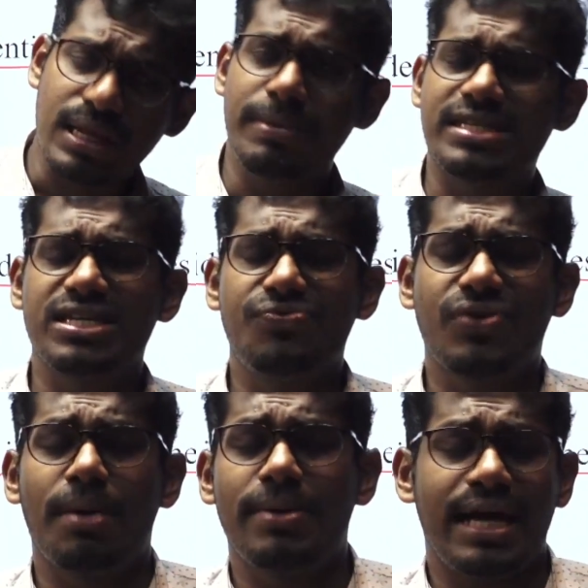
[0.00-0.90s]
mixed
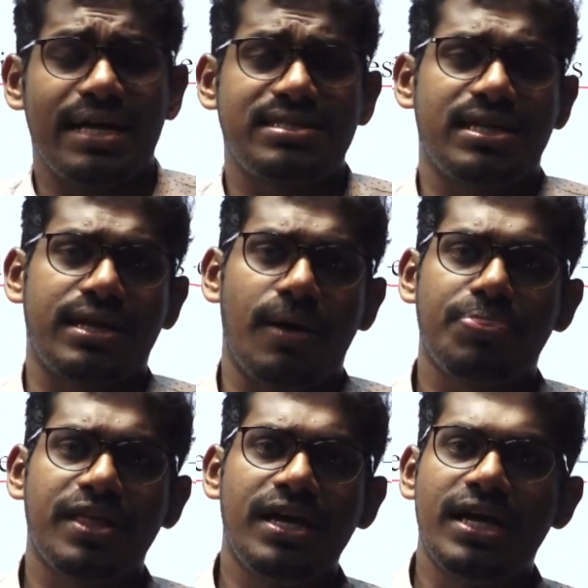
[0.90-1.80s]
farming, etc.
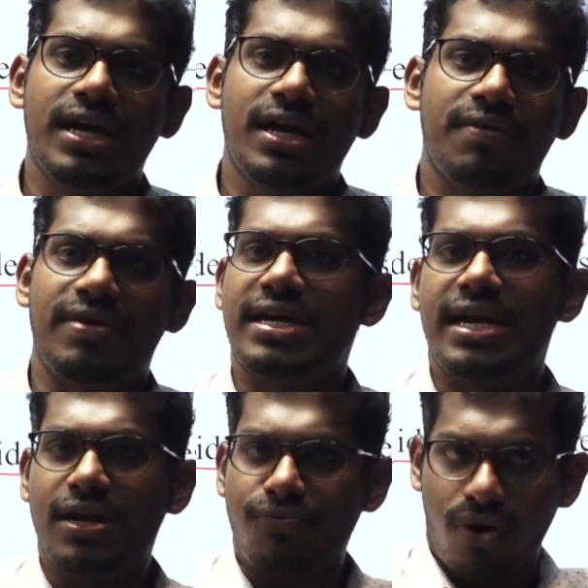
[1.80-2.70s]
We didn't